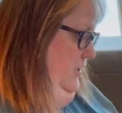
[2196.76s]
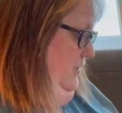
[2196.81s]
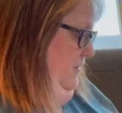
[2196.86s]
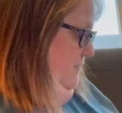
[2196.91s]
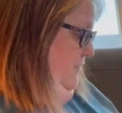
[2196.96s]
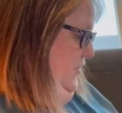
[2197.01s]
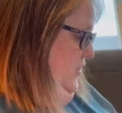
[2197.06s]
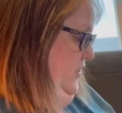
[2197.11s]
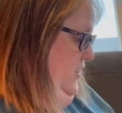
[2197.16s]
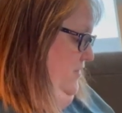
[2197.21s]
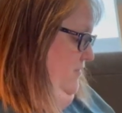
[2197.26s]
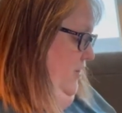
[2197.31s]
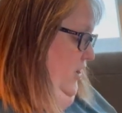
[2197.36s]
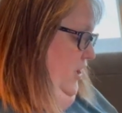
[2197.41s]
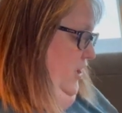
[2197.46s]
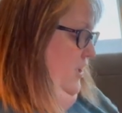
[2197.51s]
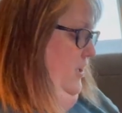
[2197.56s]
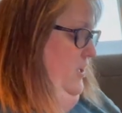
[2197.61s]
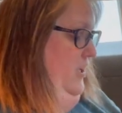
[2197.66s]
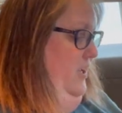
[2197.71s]
First of
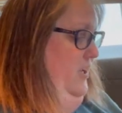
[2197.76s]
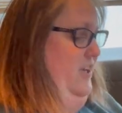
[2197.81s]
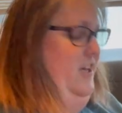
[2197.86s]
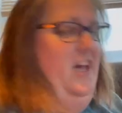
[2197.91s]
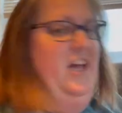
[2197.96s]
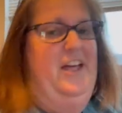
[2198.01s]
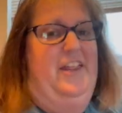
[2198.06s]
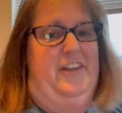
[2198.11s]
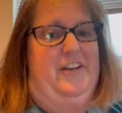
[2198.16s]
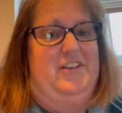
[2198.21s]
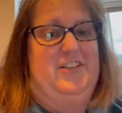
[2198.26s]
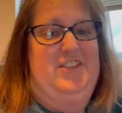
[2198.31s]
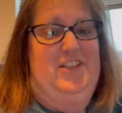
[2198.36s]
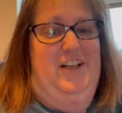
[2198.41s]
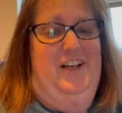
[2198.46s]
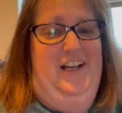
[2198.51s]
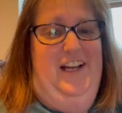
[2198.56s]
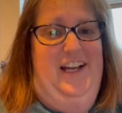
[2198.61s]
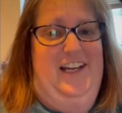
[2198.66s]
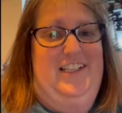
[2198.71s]
all, there's all
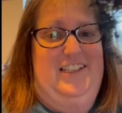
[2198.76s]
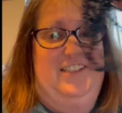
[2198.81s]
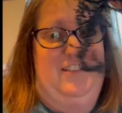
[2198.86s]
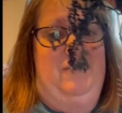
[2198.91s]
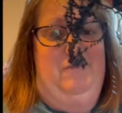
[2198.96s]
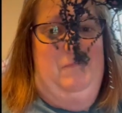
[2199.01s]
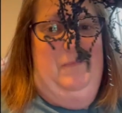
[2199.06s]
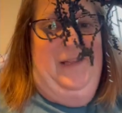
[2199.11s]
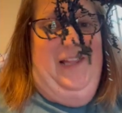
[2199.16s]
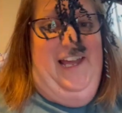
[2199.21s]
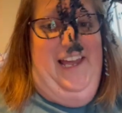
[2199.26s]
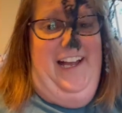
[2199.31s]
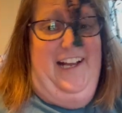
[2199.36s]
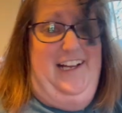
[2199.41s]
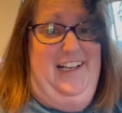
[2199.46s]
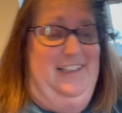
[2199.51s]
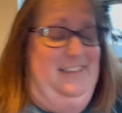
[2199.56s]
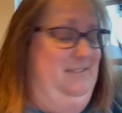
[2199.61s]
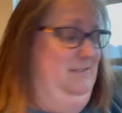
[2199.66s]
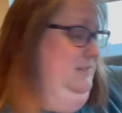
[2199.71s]
kinds of
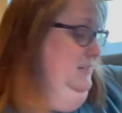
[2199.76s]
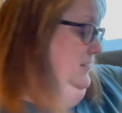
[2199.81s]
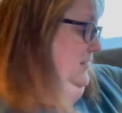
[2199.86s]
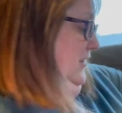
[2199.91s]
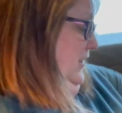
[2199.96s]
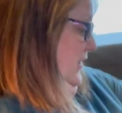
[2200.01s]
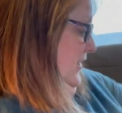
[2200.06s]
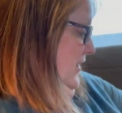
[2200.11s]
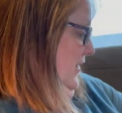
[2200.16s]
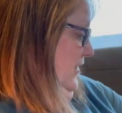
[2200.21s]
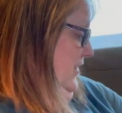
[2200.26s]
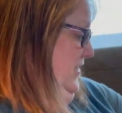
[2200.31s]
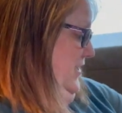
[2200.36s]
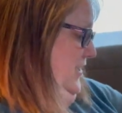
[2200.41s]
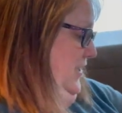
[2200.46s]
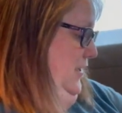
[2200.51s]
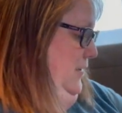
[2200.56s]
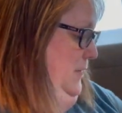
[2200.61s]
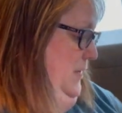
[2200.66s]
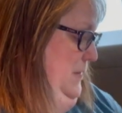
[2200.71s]
black. Oh, it's
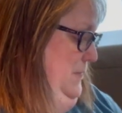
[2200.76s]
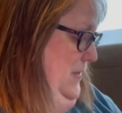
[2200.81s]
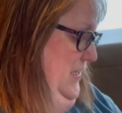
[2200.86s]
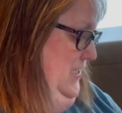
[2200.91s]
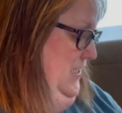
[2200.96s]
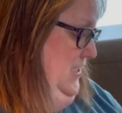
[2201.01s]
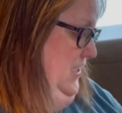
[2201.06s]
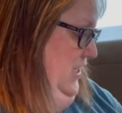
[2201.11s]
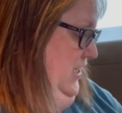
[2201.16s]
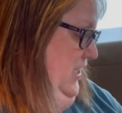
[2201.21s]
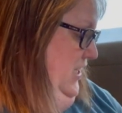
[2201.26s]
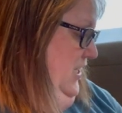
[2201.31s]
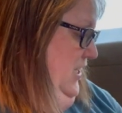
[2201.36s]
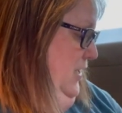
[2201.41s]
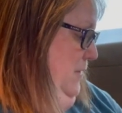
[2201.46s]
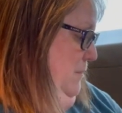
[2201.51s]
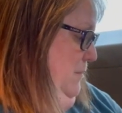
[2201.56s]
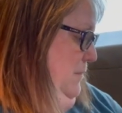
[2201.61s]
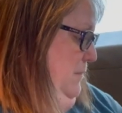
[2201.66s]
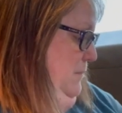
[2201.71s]
going to be a mess to clean
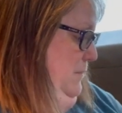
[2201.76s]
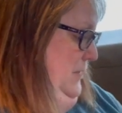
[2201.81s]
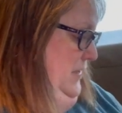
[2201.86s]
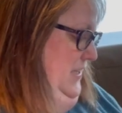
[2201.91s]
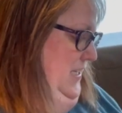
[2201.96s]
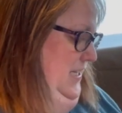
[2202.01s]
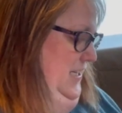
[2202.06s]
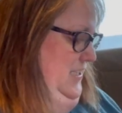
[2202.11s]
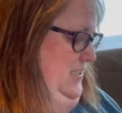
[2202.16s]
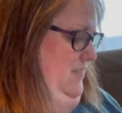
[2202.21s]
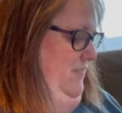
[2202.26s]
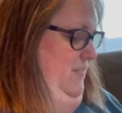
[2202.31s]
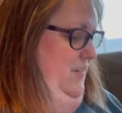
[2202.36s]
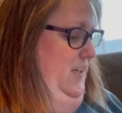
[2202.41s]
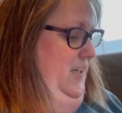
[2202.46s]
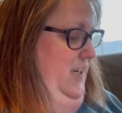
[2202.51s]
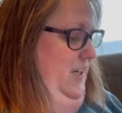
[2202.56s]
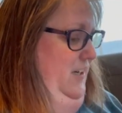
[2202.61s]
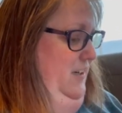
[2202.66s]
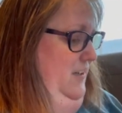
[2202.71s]
up, but that's
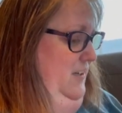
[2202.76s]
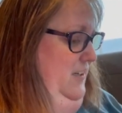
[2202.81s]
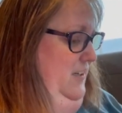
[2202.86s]
fine.